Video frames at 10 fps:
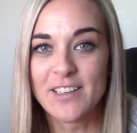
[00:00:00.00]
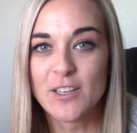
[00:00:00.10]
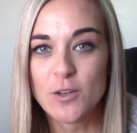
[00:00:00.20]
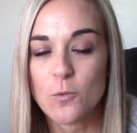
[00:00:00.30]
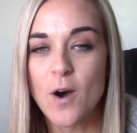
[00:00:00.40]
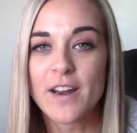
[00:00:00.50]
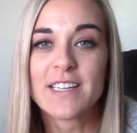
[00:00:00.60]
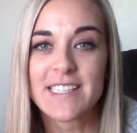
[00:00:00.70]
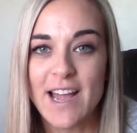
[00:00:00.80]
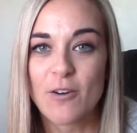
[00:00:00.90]
You
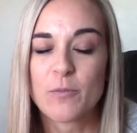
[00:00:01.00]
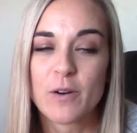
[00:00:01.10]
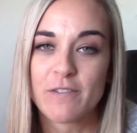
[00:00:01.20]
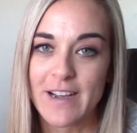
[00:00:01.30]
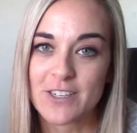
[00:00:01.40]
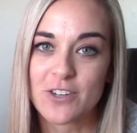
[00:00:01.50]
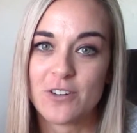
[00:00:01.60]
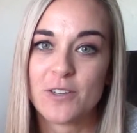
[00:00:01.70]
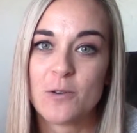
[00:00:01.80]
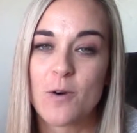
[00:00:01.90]
wanna sound
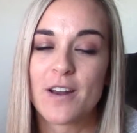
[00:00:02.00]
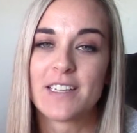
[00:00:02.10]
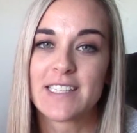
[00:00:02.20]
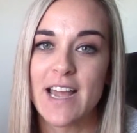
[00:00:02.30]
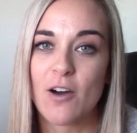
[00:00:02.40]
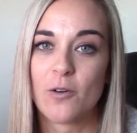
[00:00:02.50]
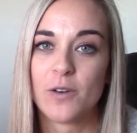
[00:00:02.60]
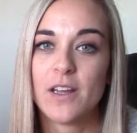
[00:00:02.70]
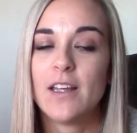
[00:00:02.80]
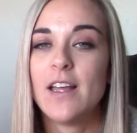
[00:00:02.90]
professional, you wanna
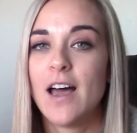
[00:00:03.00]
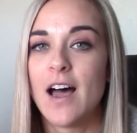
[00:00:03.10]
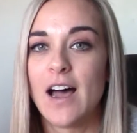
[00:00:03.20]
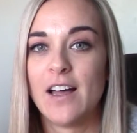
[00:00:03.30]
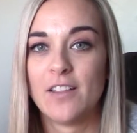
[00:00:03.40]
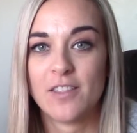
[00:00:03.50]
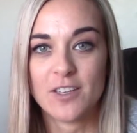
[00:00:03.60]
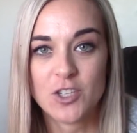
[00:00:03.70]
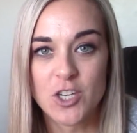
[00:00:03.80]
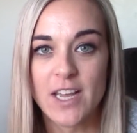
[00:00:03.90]
sound uh,
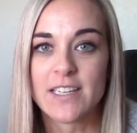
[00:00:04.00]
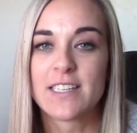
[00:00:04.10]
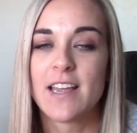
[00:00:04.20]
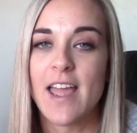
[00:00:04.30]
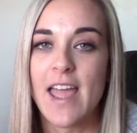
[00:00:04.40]
legit.